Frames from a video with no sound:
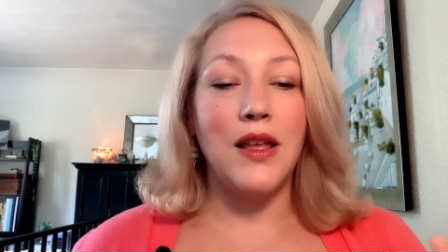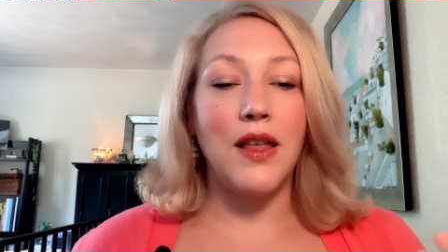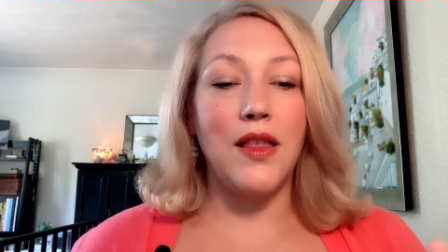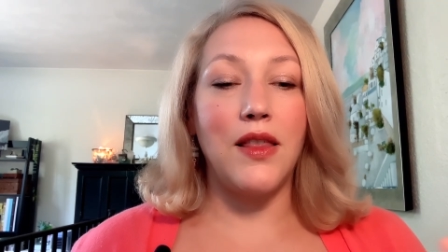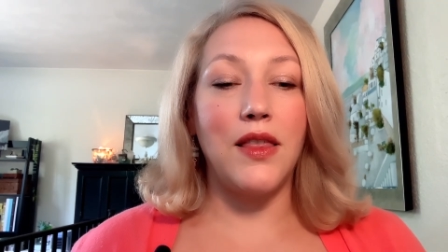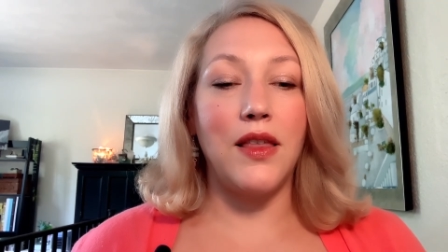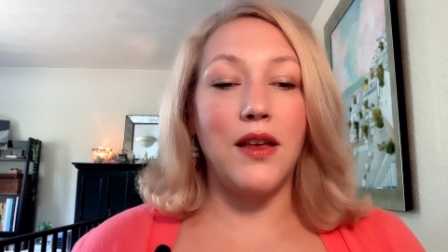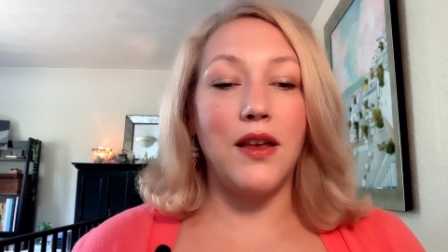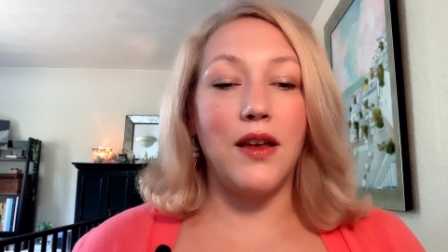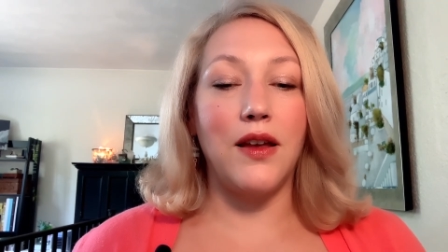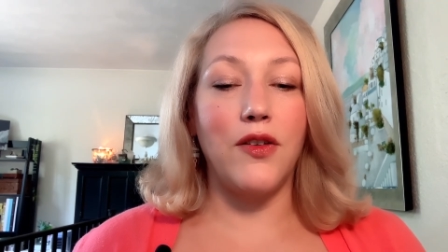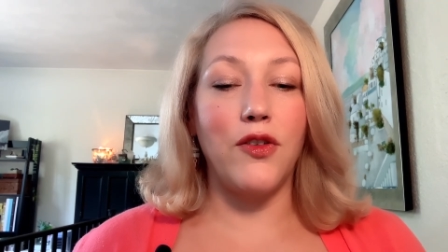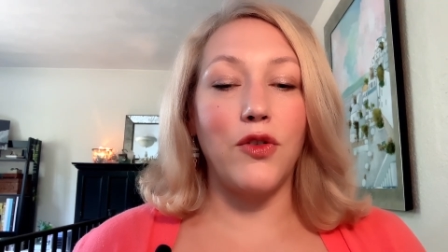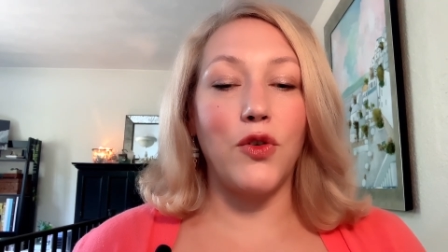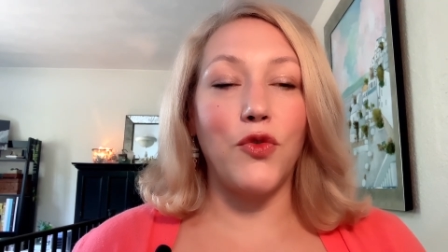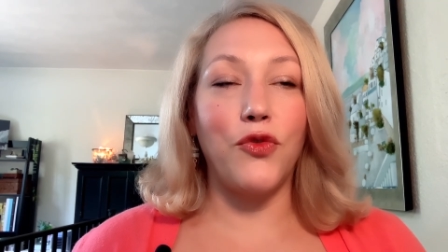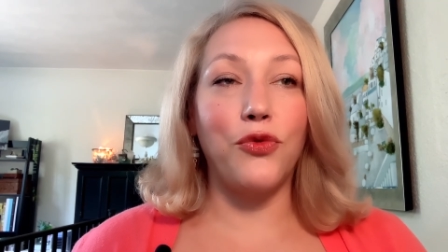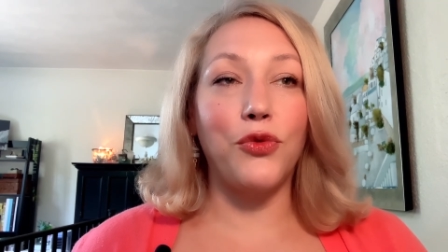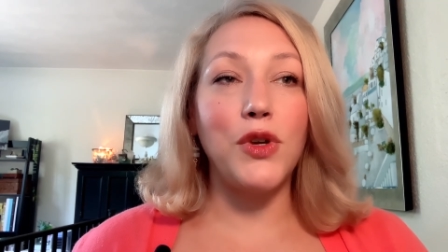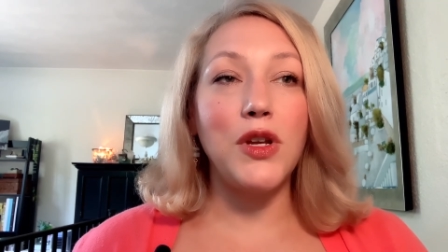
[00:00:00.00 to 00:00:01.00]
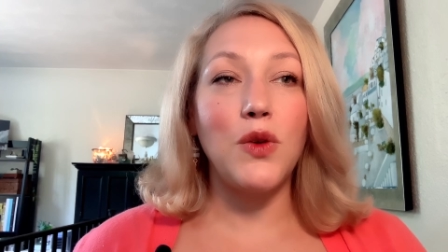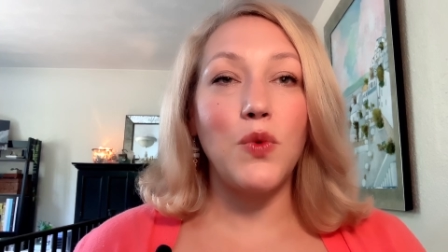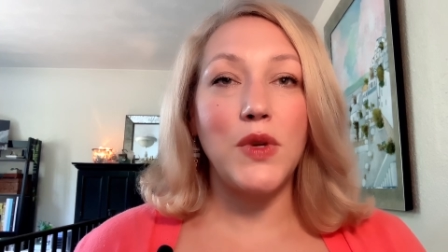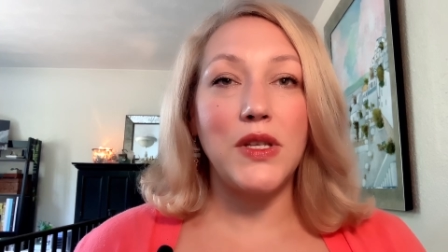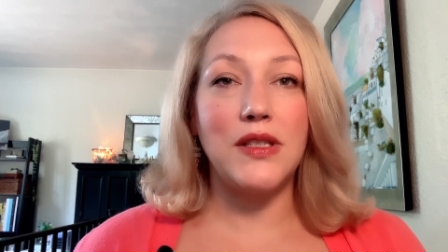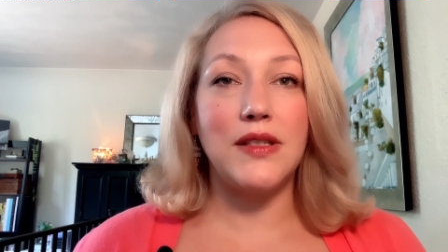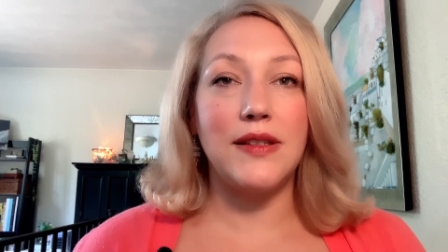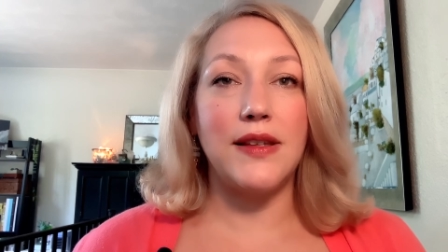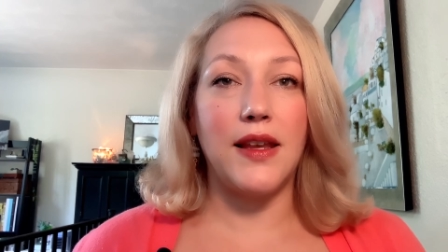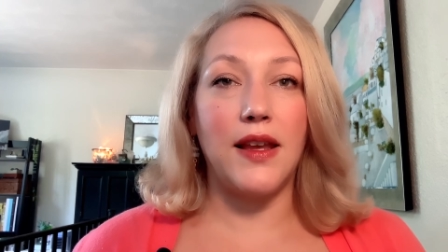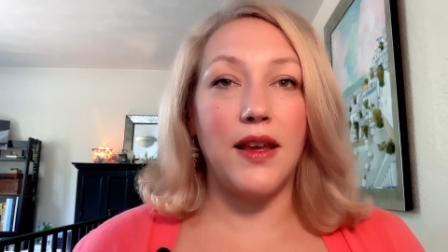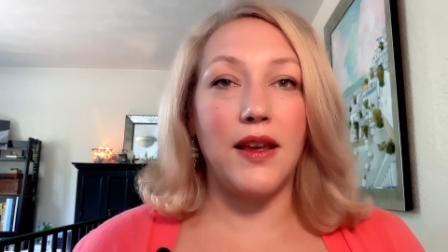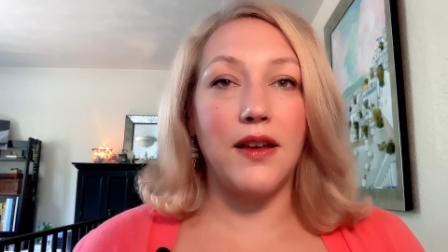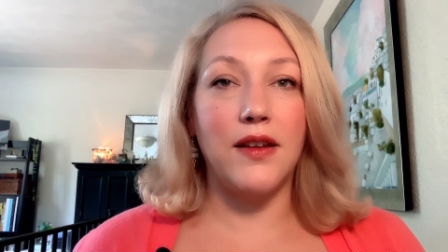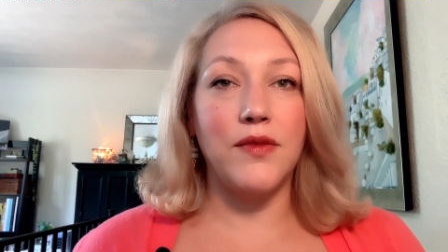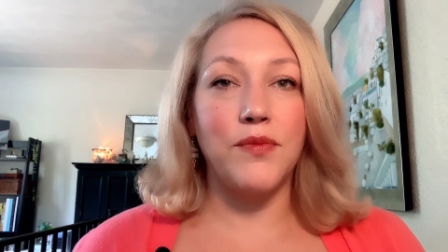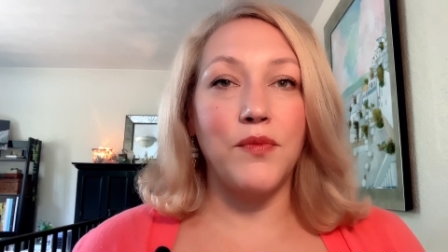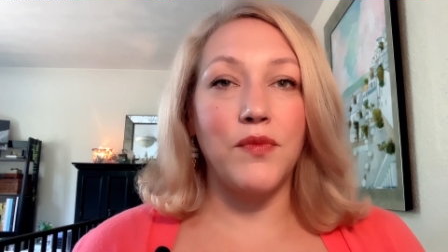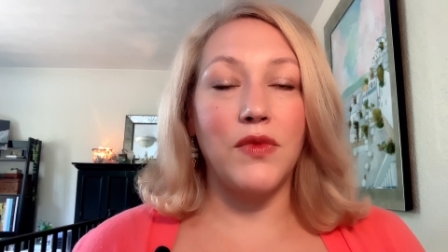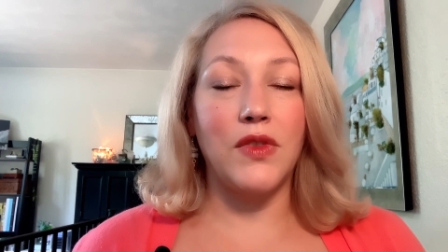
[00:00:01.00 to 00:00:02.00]
the frequency
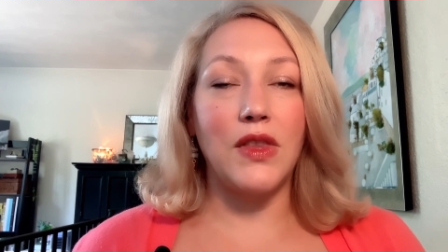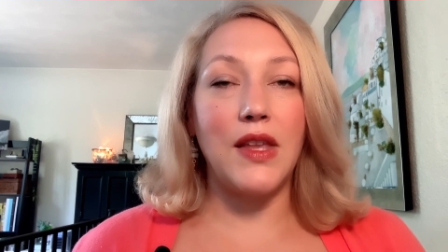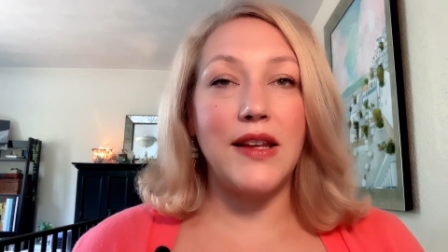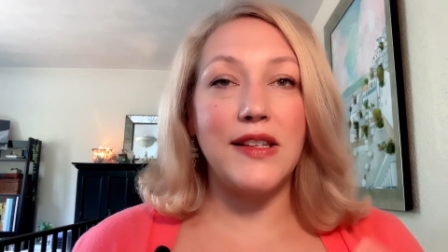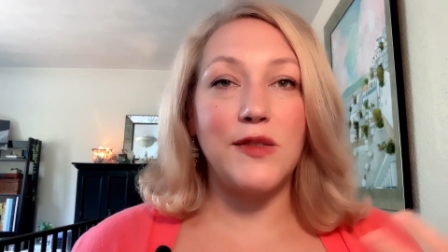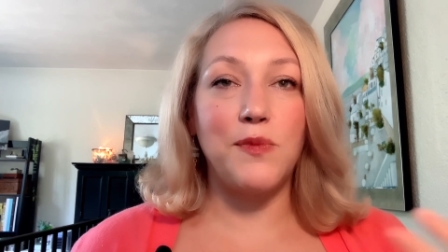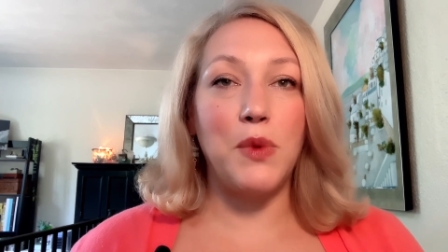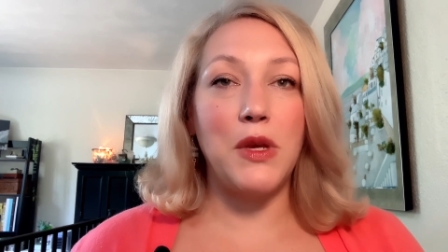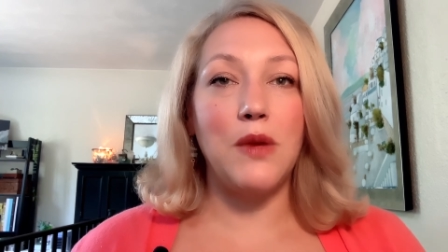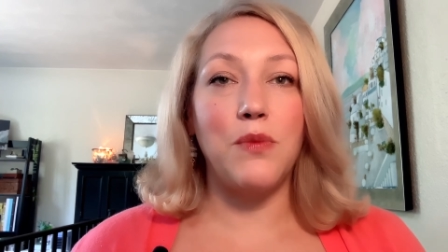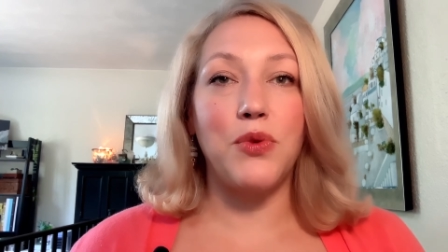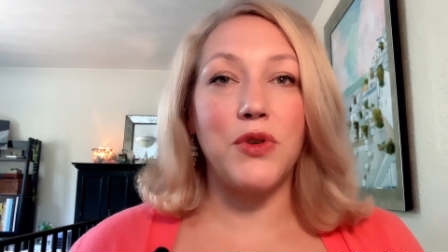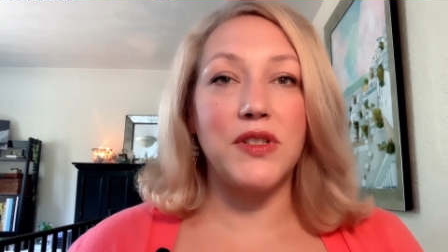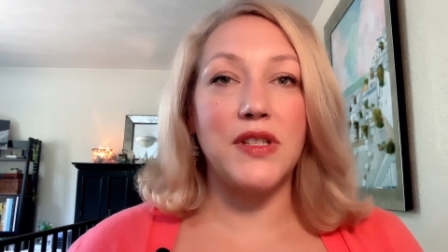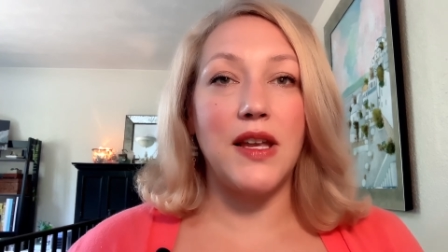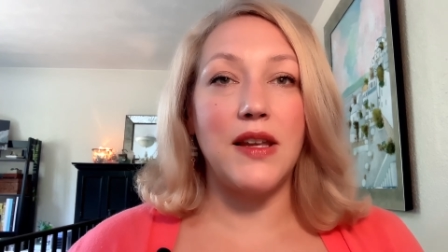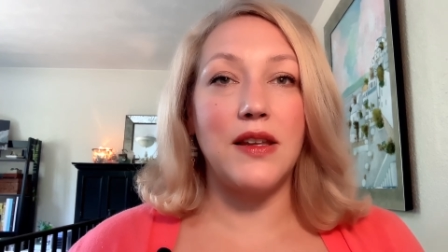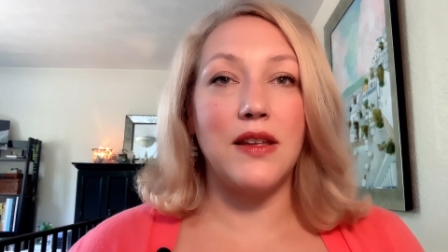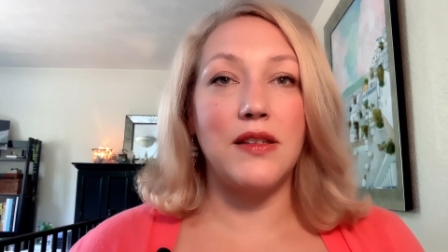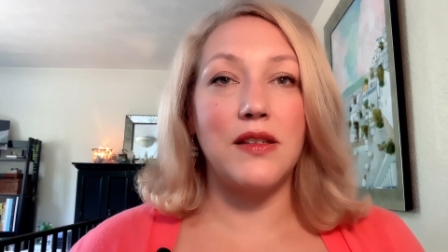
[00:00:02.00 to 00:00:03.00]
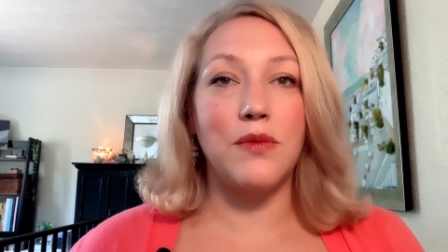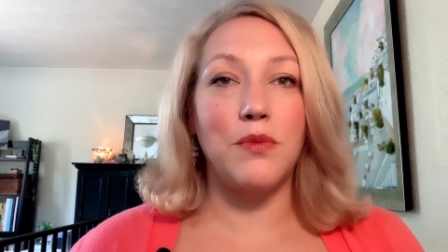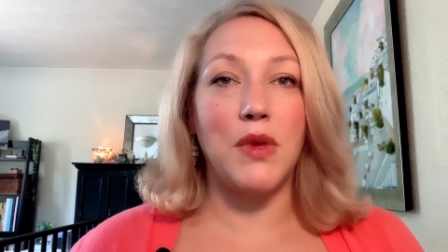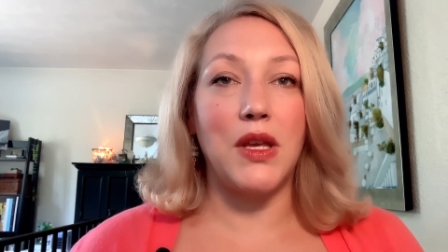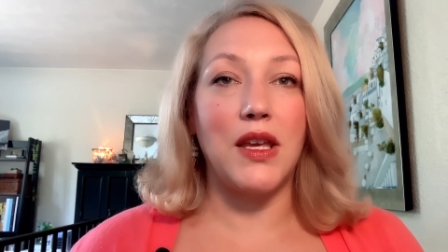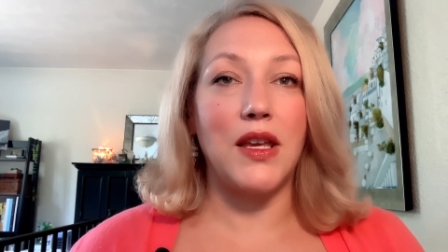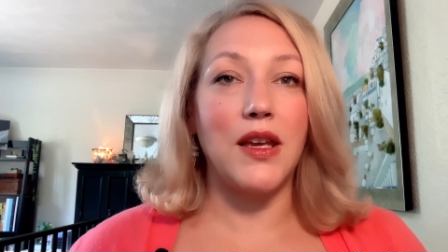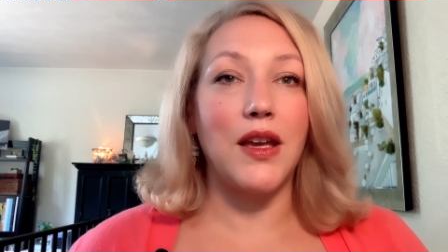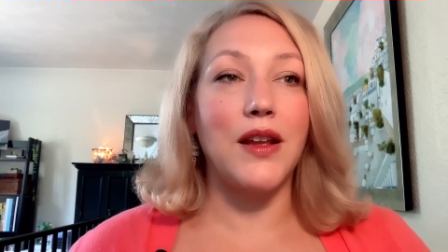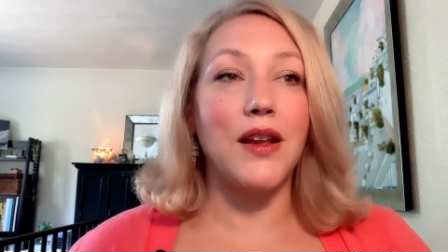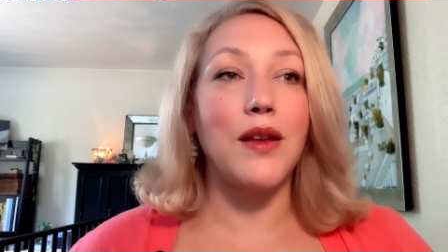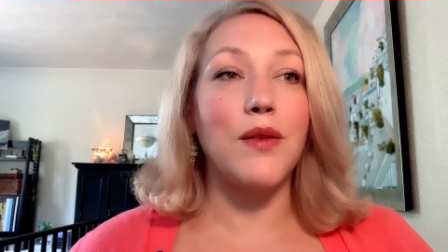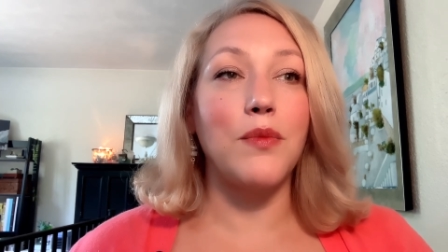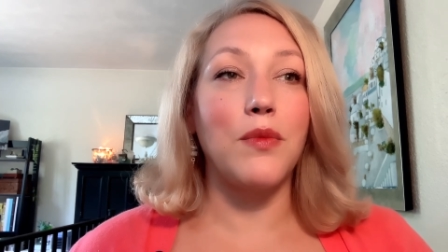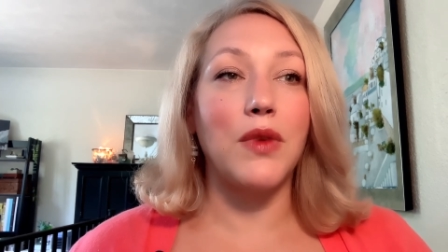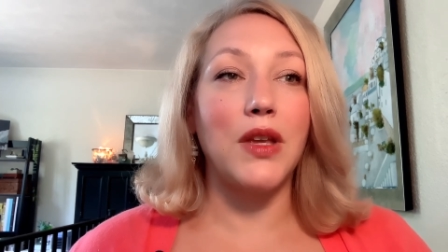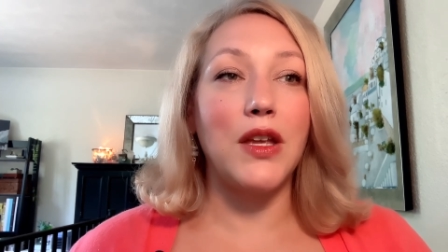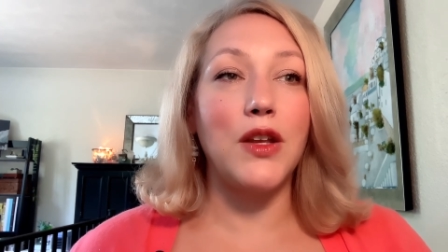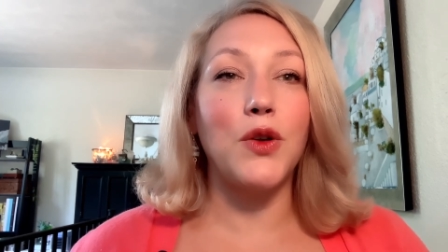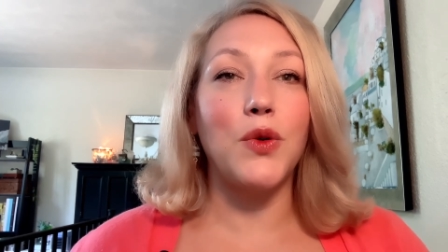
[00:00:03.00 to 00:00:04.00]
that is being presented to me and
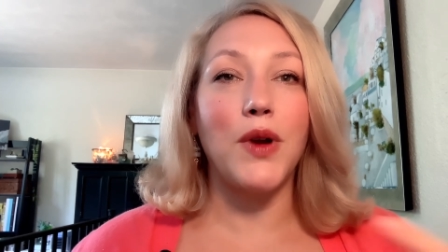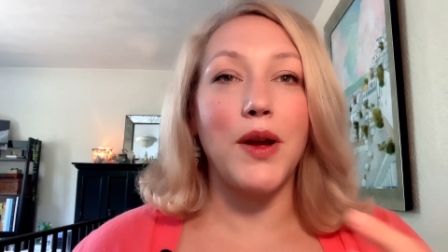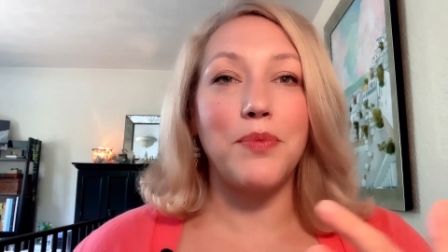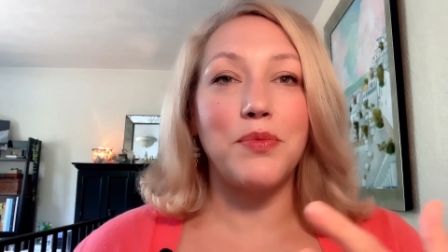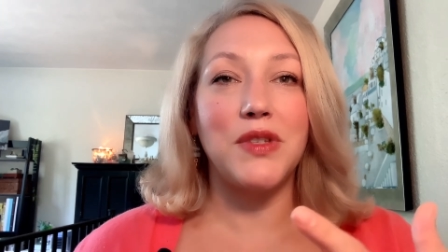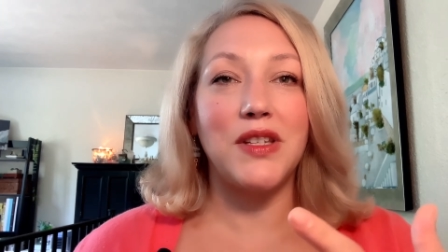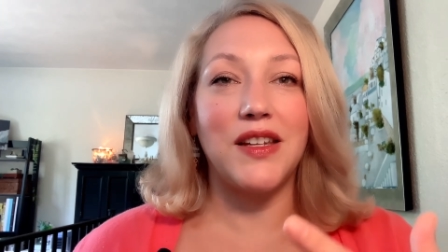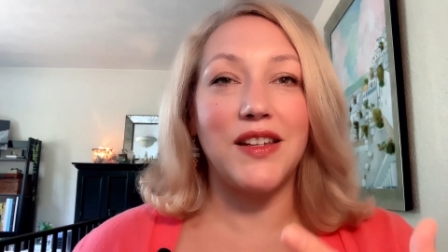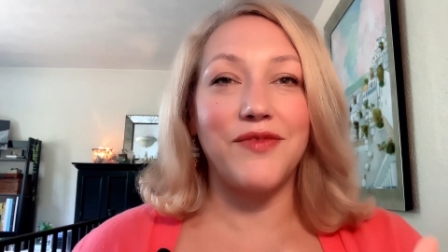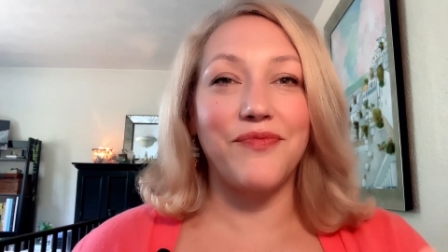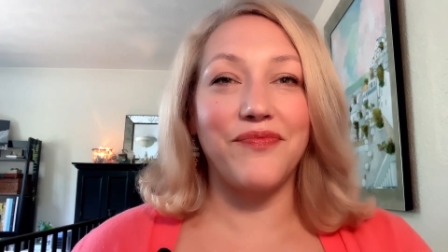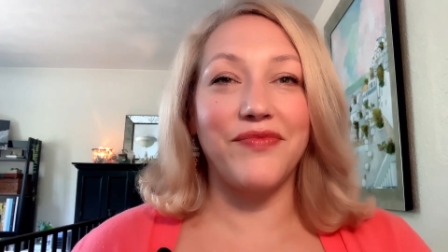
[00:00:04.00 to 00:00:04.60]
i'm interrupting